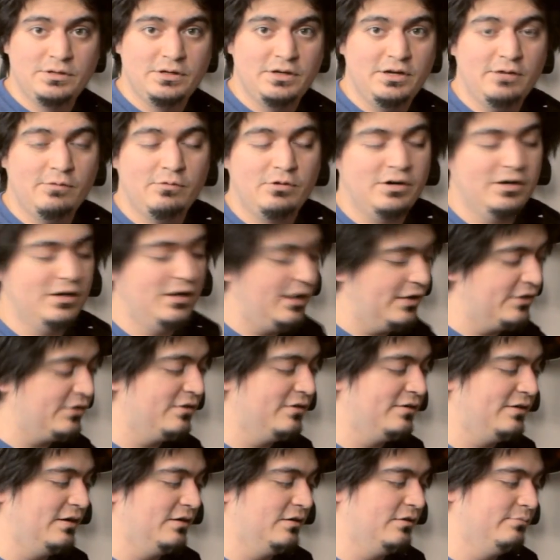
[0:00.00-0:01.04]
You never want to cut
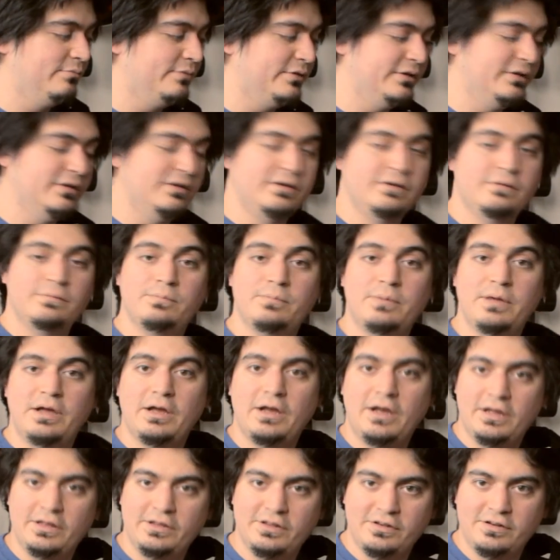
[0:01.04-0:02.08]
those out completely.
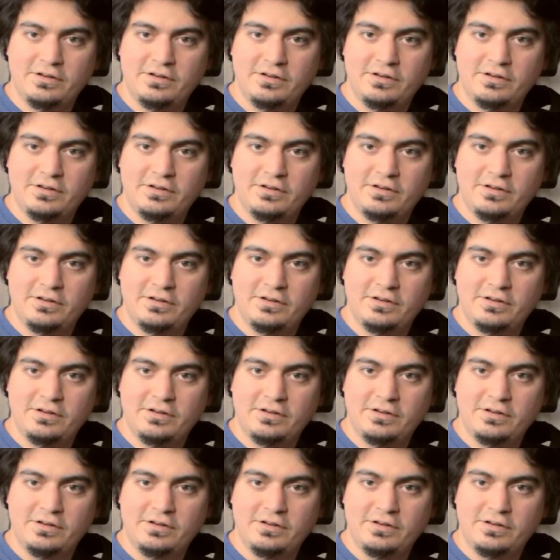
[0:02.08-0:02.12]
And